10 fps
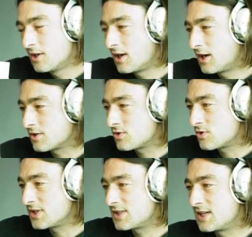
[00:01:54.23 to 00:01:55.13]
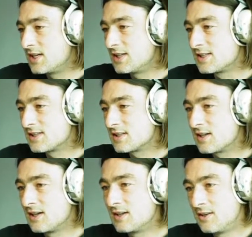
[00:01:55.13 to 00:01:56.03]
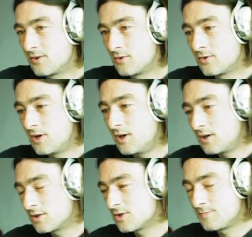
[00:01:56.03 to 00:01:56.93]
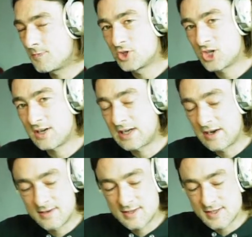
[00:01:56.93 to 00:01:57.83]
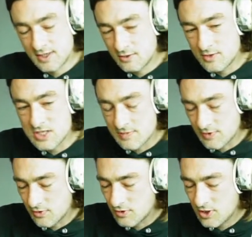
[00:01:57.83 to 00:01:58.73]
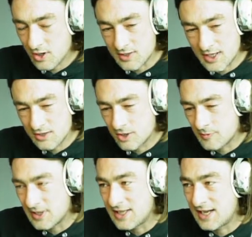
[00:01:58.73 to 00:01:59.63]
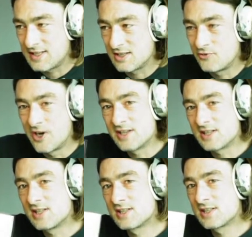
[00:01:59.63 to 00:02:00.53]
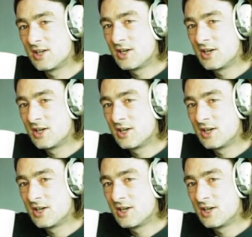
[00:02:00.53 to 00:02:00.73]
And I saw this tier list and I thought, oh, I'll do Punch Out characters. And then I looked at them and thought, God, they look a bit dated and racist.